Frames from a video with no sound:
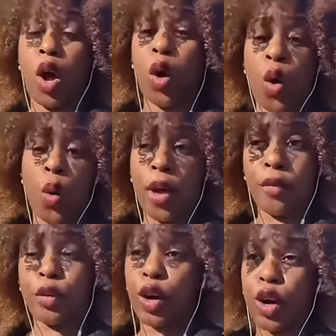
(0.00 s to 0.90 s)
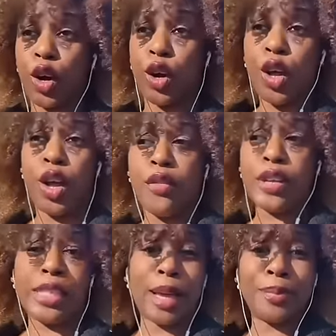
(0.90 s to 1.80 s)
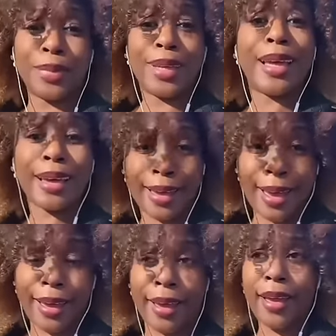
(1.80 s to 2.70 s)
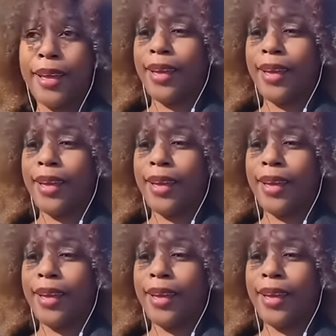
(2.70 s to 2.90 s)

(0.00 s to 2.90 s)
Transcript: a old F girl for some cookie